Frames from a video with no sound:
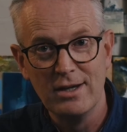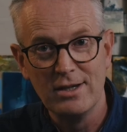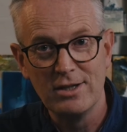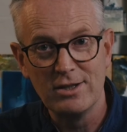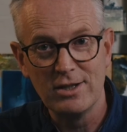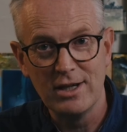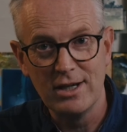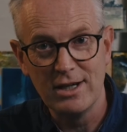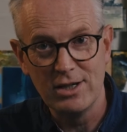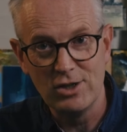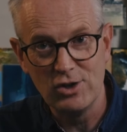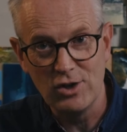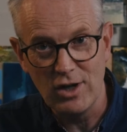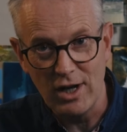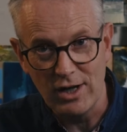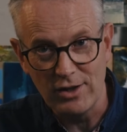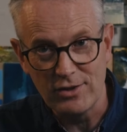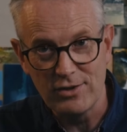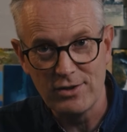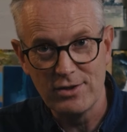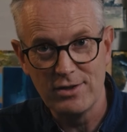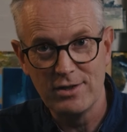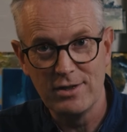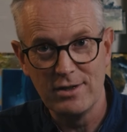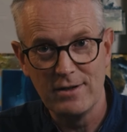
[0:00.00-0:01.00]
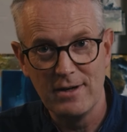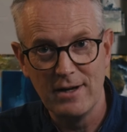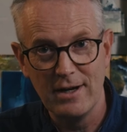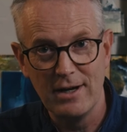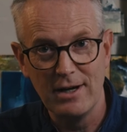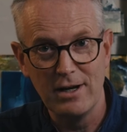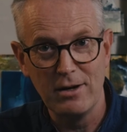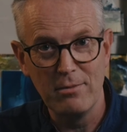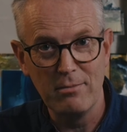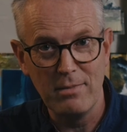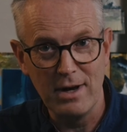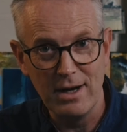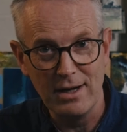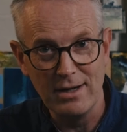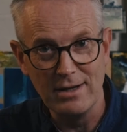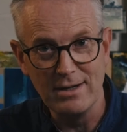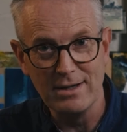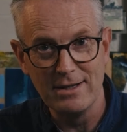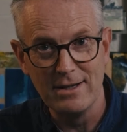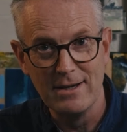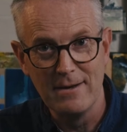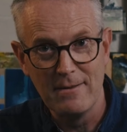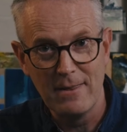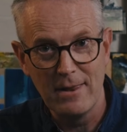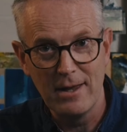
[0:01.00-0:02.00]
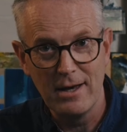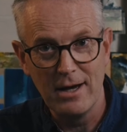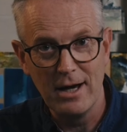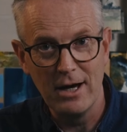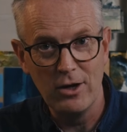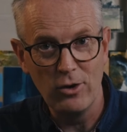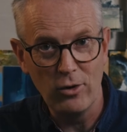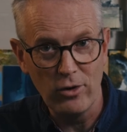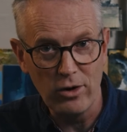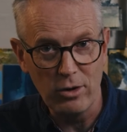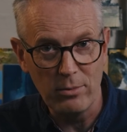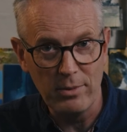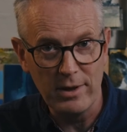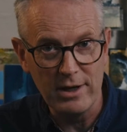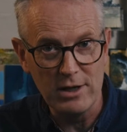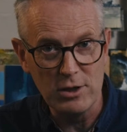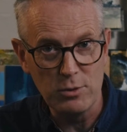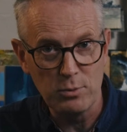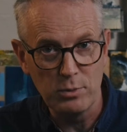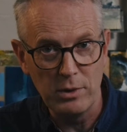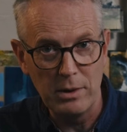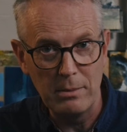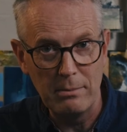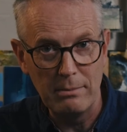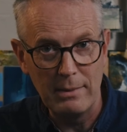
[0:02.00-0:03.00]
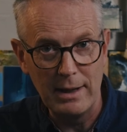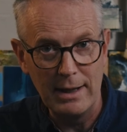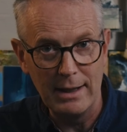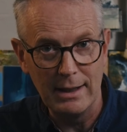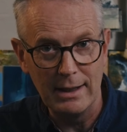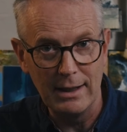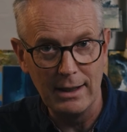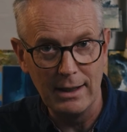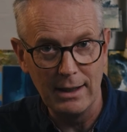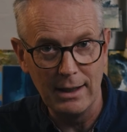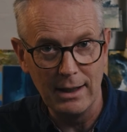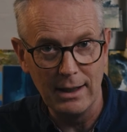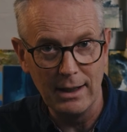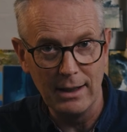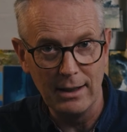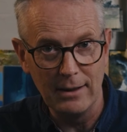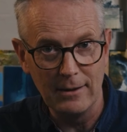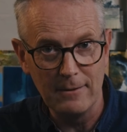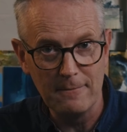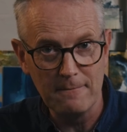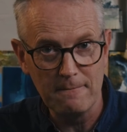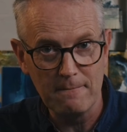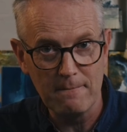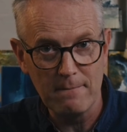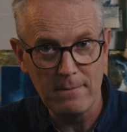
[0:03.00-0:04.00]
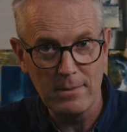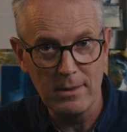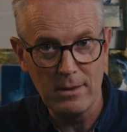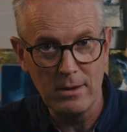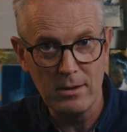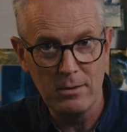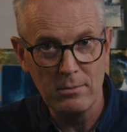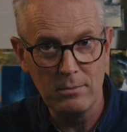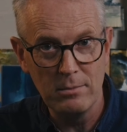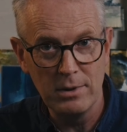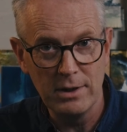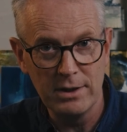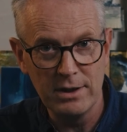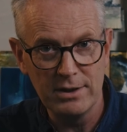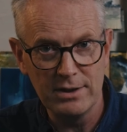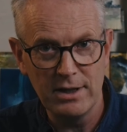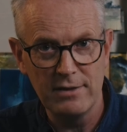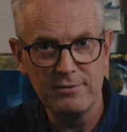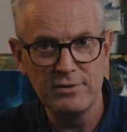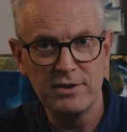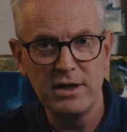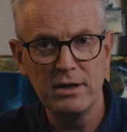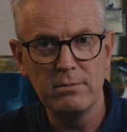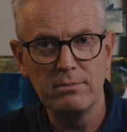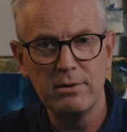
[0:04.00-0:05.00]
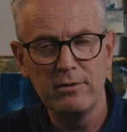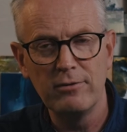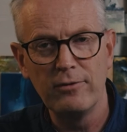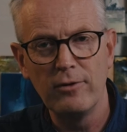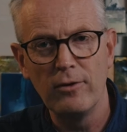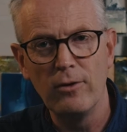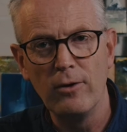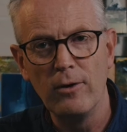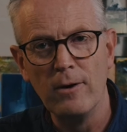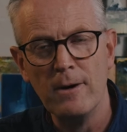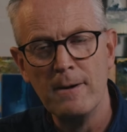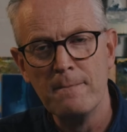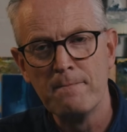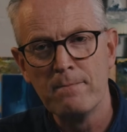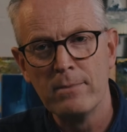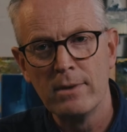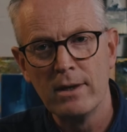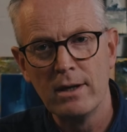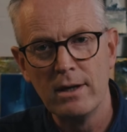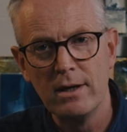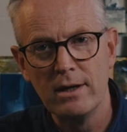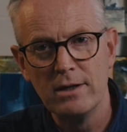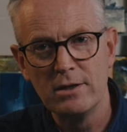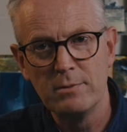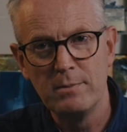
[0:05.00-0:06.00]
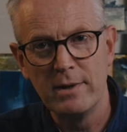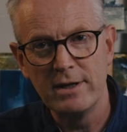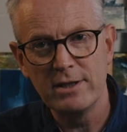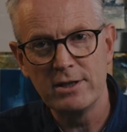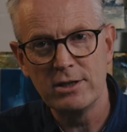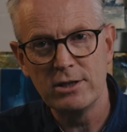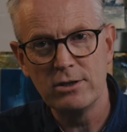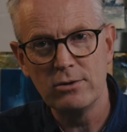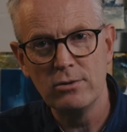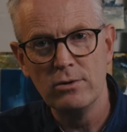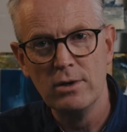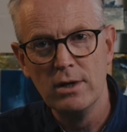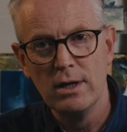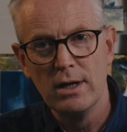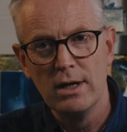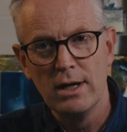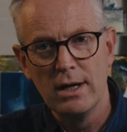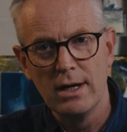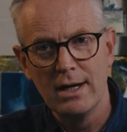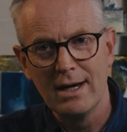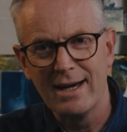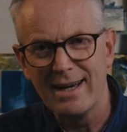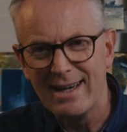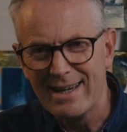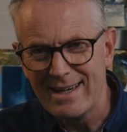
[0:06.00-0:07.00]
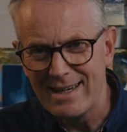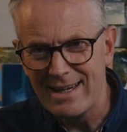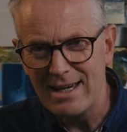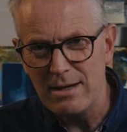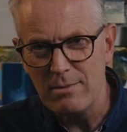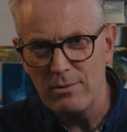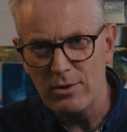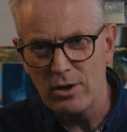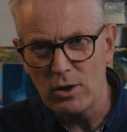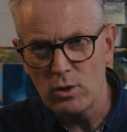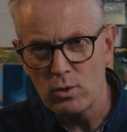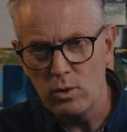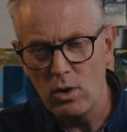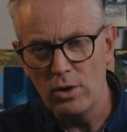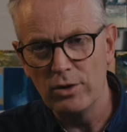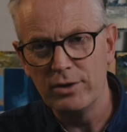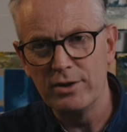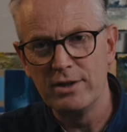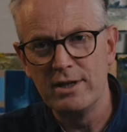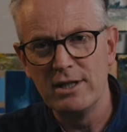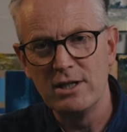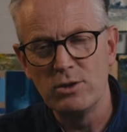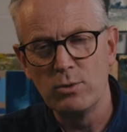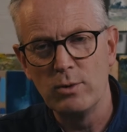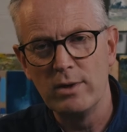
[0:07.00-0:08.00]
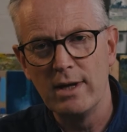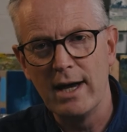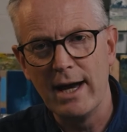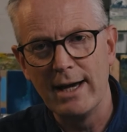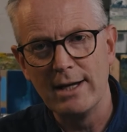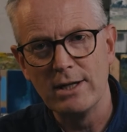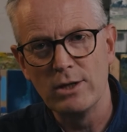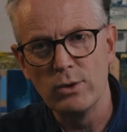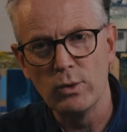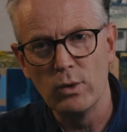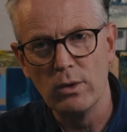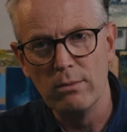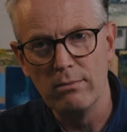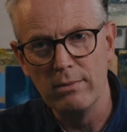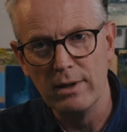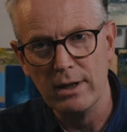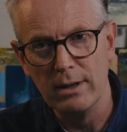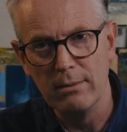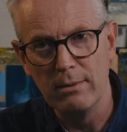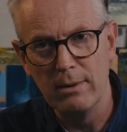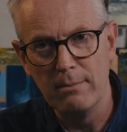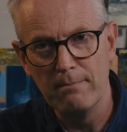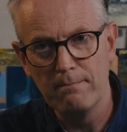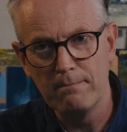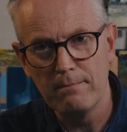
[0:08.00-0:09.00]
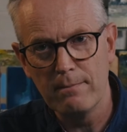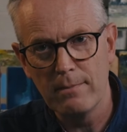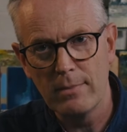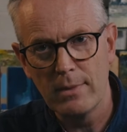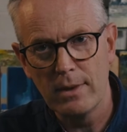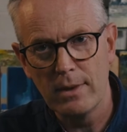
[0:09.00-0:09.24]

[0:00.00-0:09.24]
to adjust and amend an oil-based printmaking ink. But as I've said before, it's best to keep the quantities we add to a minimum